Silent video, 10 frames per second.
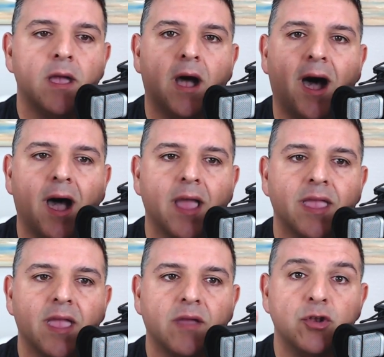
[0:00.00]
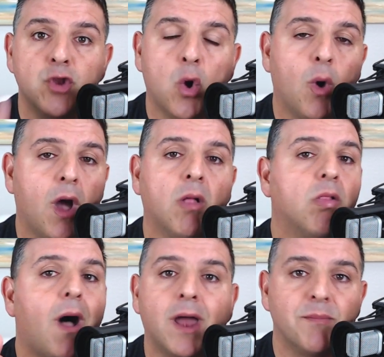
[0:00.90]
I know a
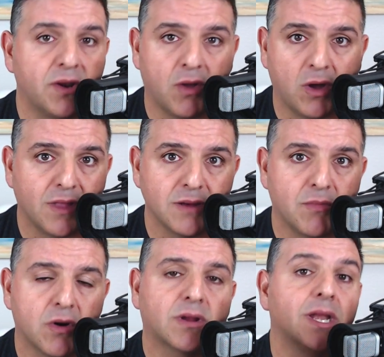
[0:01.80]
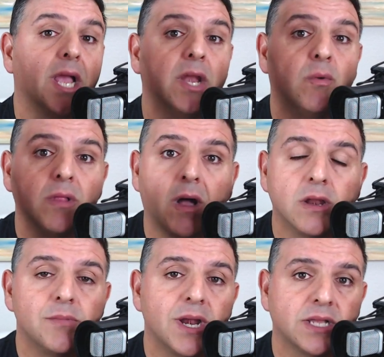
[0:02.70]
lot about online marketing. I know a lot
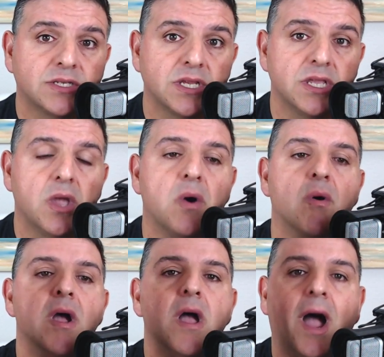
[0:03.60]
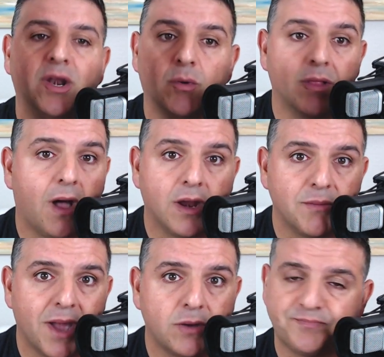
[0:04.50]
about SEO. I know a lot
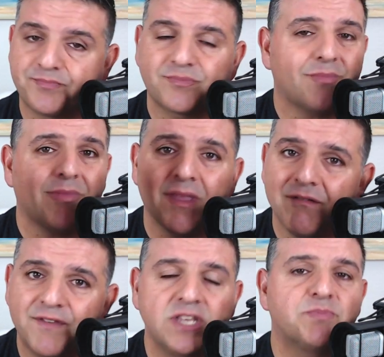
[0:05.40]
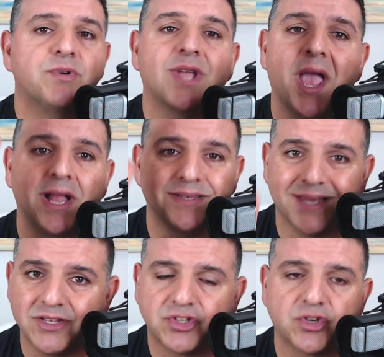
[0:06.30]
about Facebook ads,
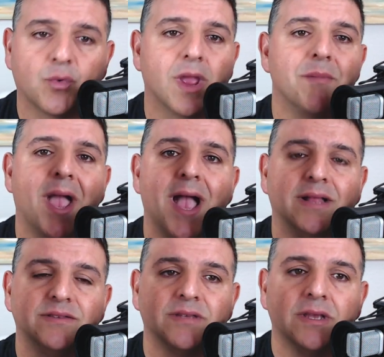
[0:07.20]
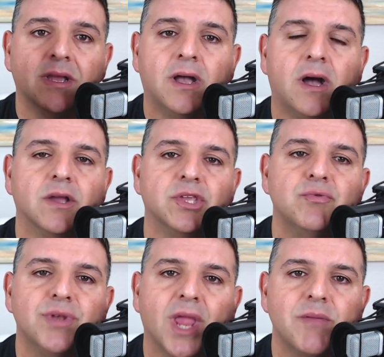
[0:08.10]
Instagram ads, uh, you
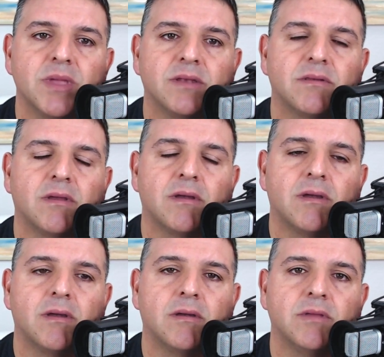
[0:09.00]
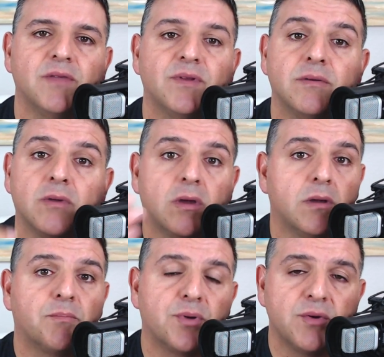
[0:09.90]
name it, uh, even uh,
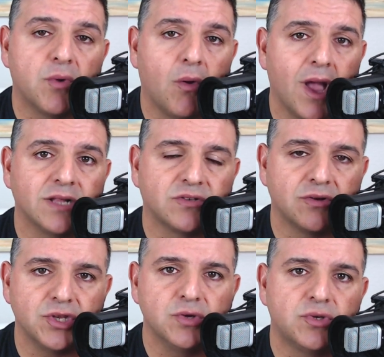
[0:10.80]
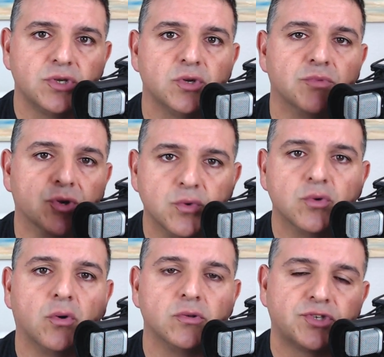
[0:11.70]
pre roll ads on YouTube,
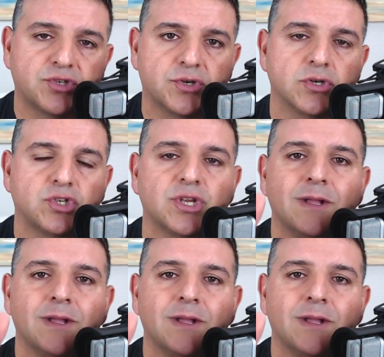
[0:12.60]
Google, search.